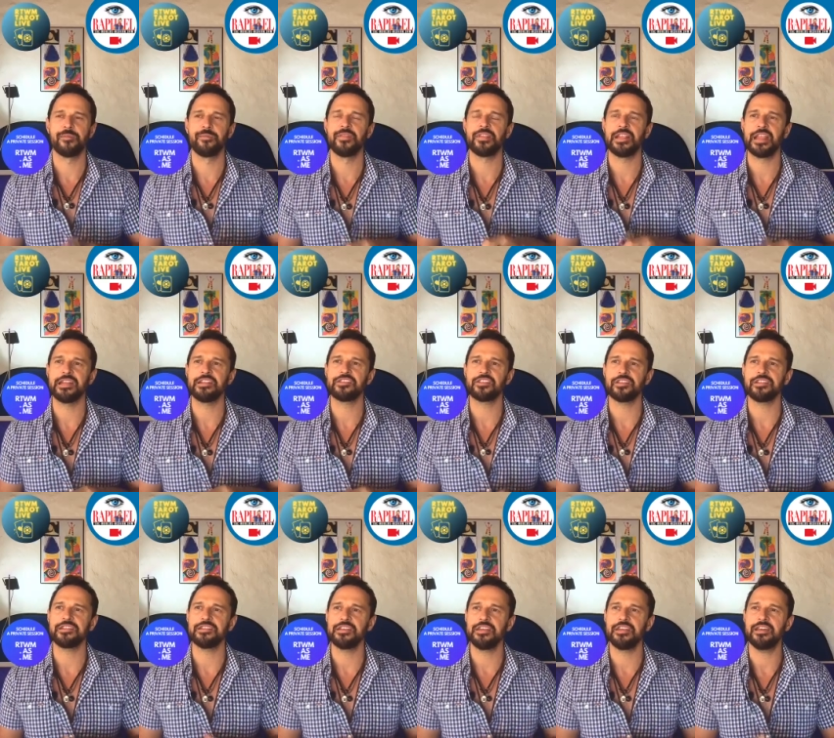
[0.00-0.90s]
let's
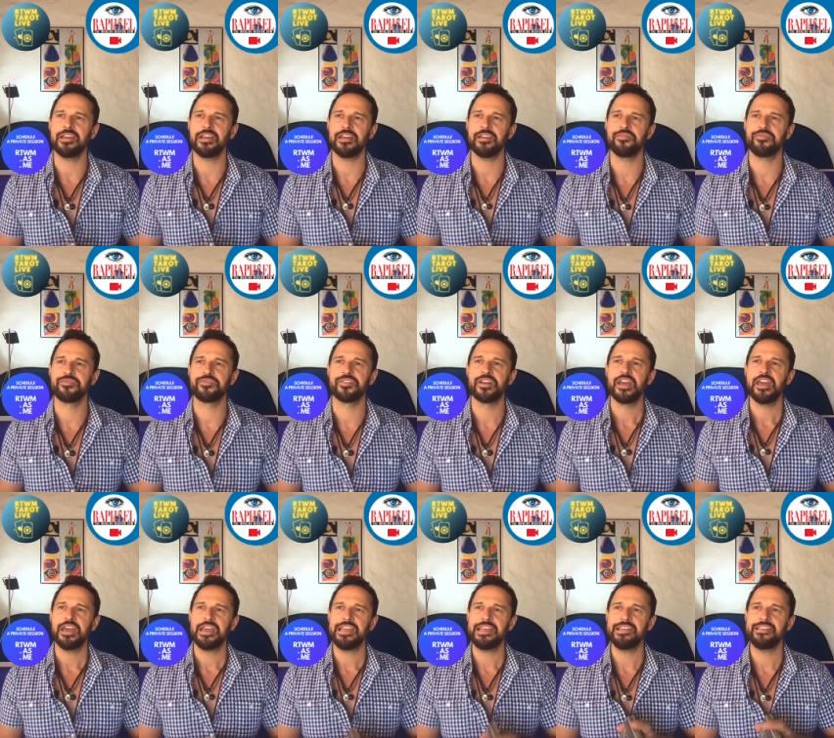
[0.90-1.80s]
just see if
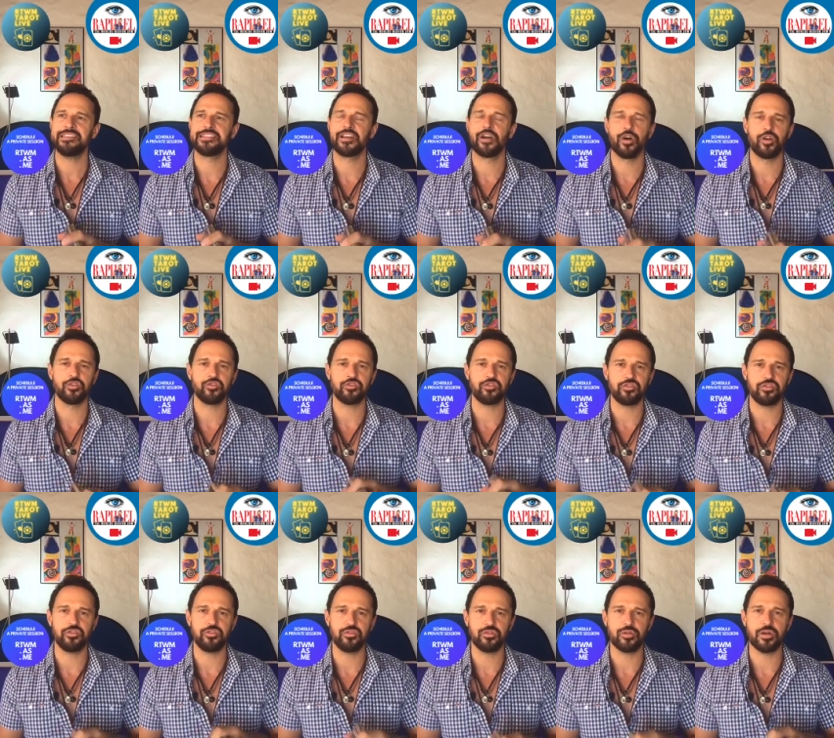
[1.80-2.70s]
he's going
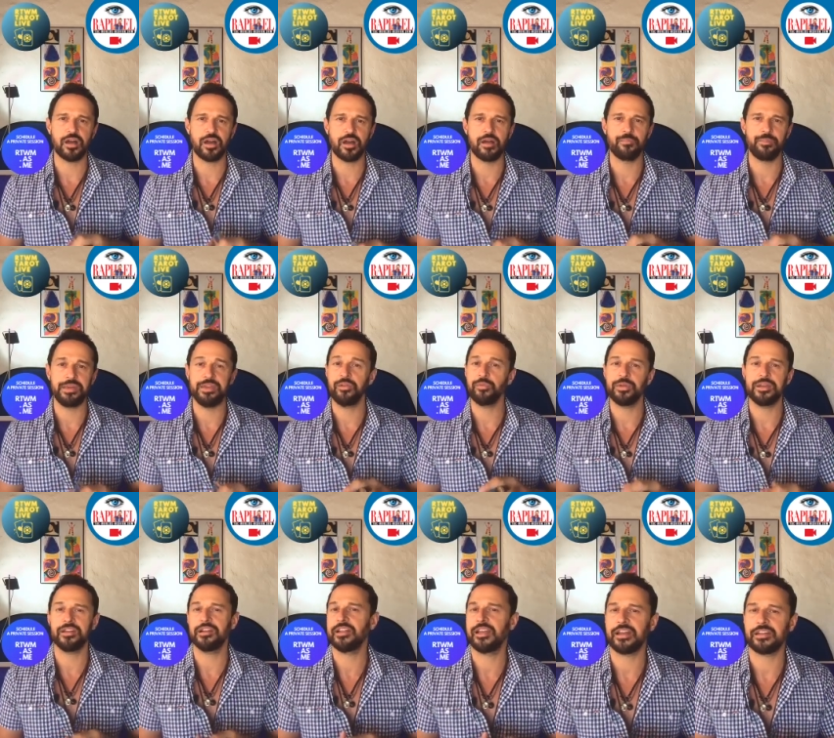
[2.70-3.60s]
to be
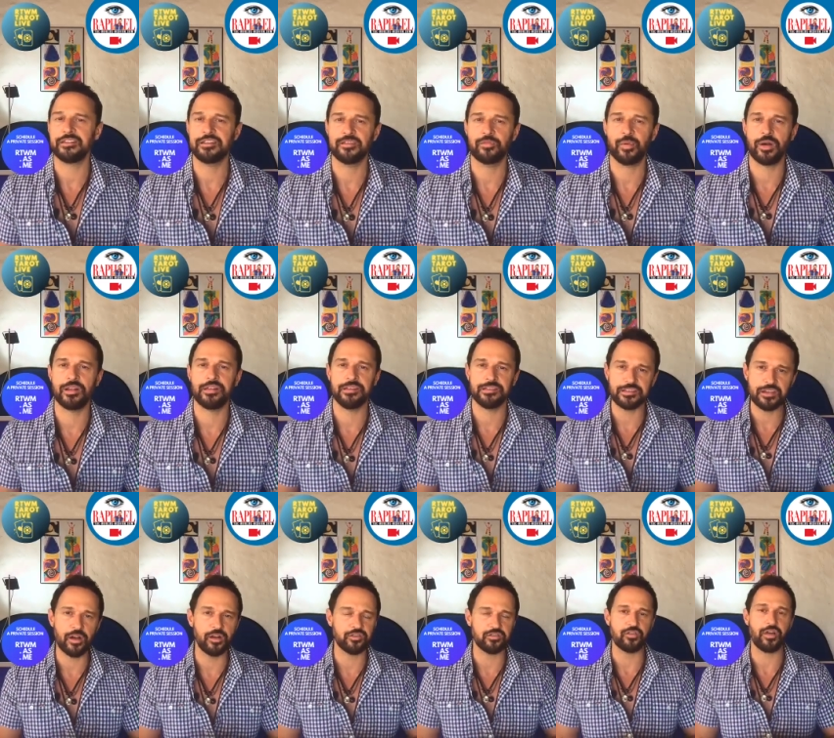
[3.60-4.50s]
re-elected. What is
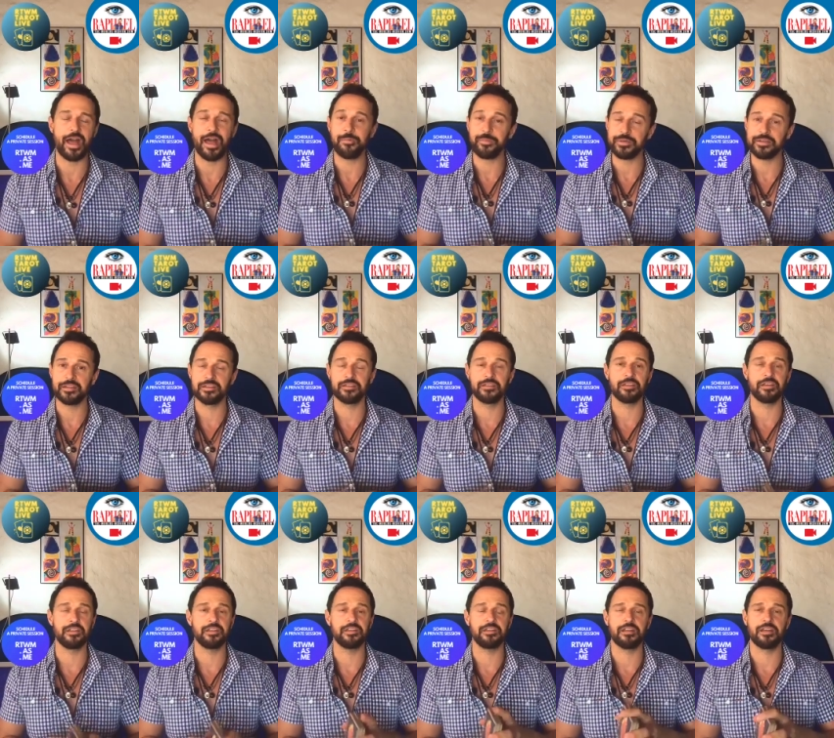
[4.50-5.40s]
going to happen
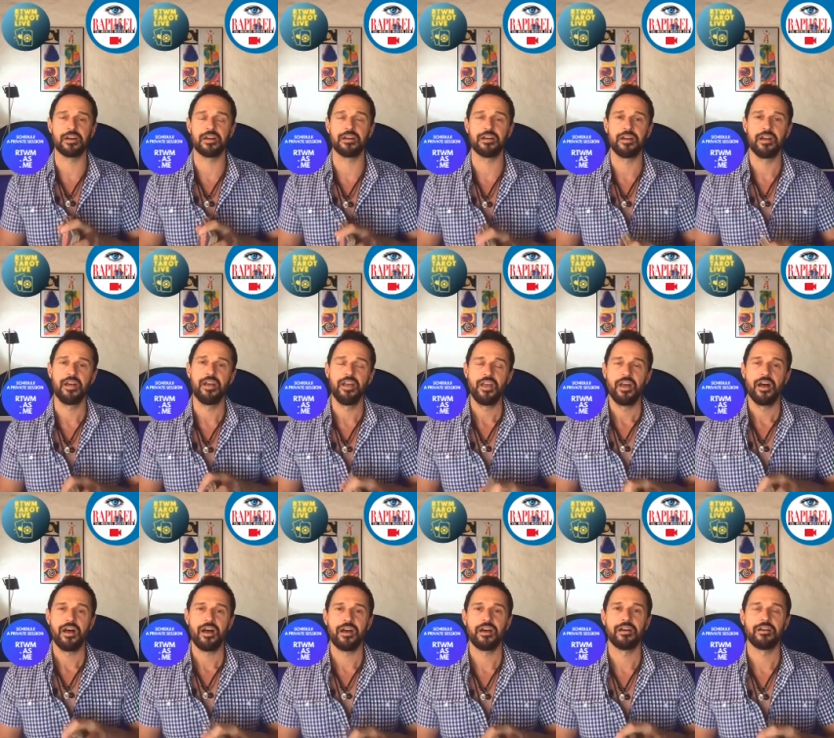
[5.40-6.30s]
in
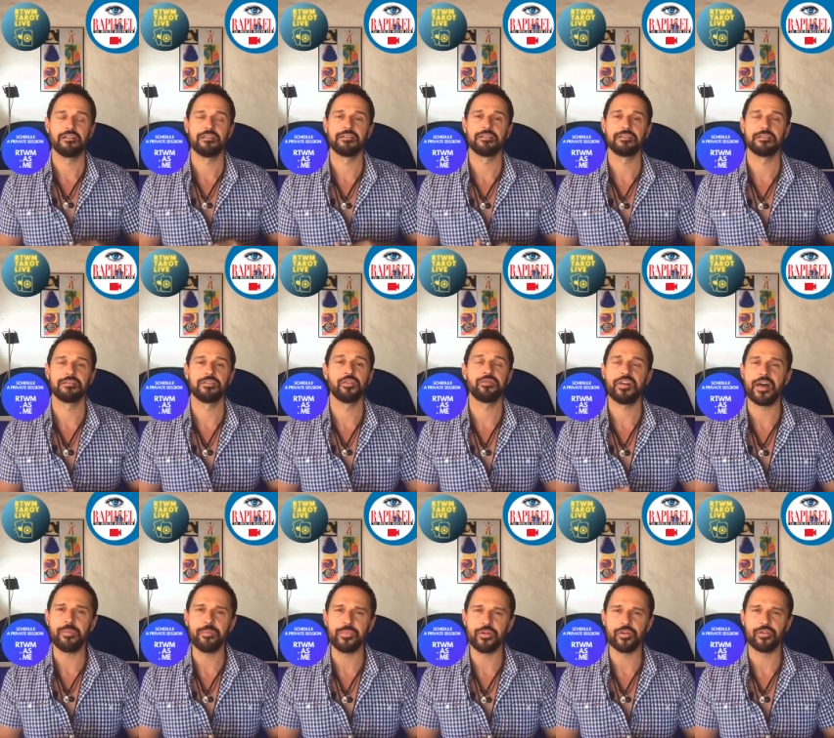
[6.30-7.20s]

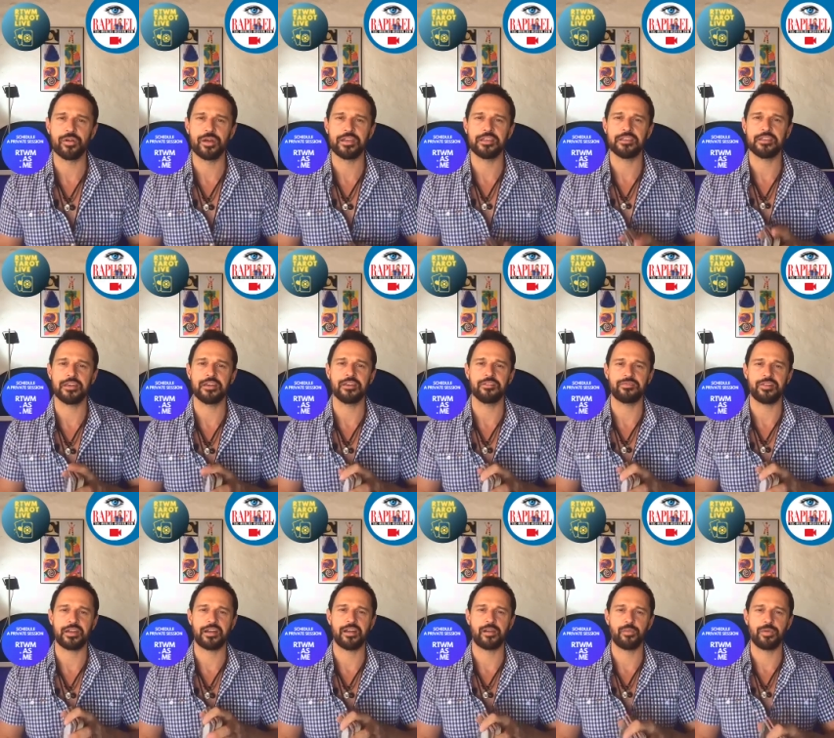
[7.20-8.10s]
November, I think, if I
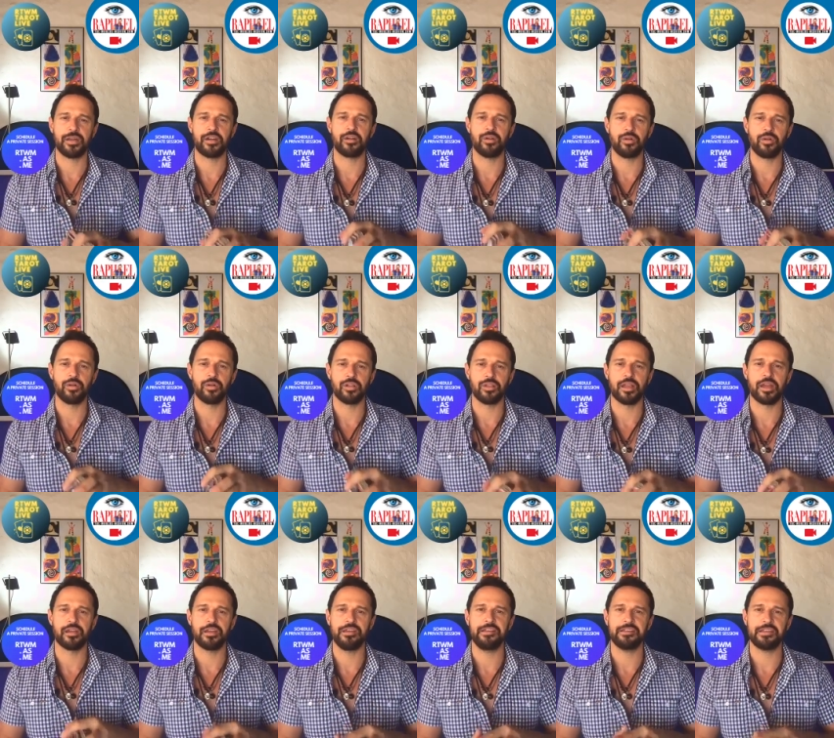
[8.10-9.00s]
can recall.
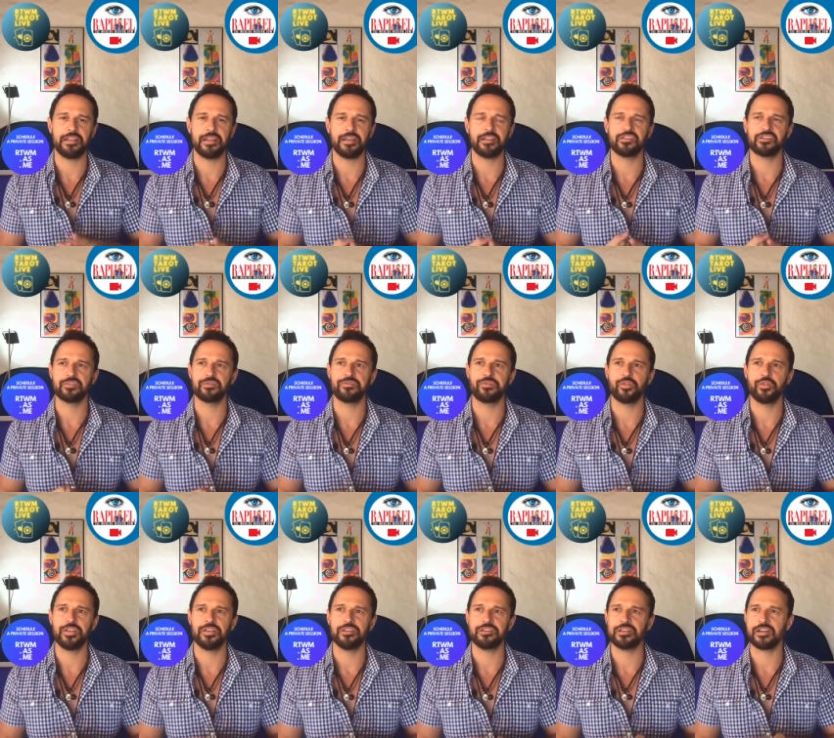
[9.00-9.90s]
His election 4
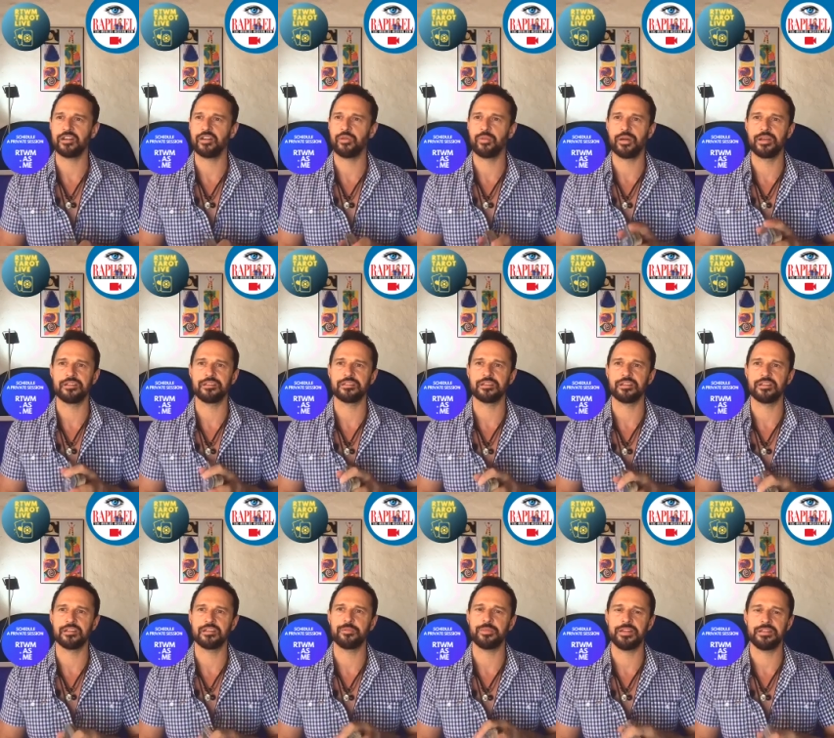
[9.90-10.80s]
years ago was a
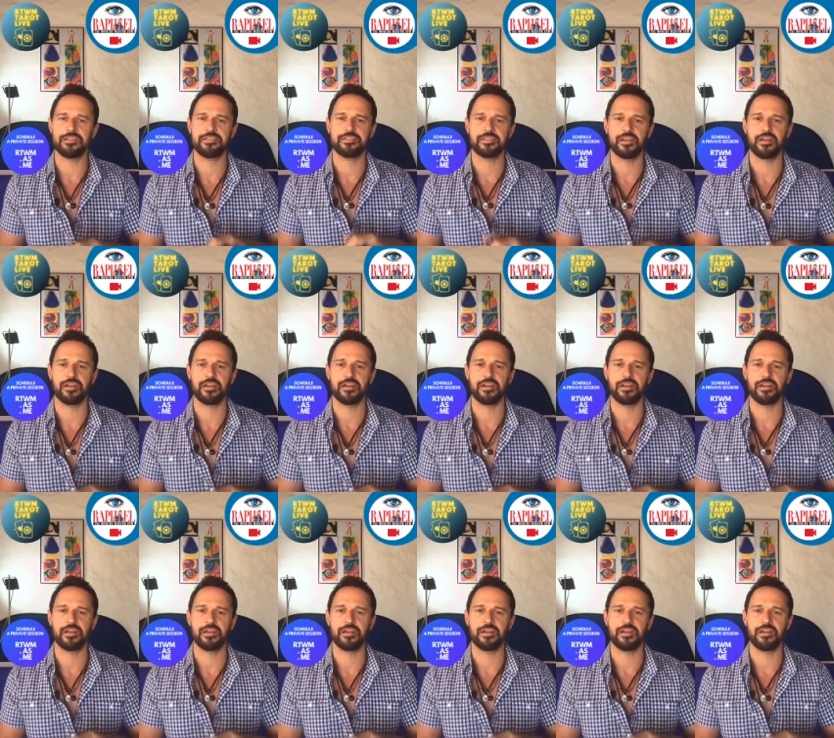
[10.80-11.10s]
little bit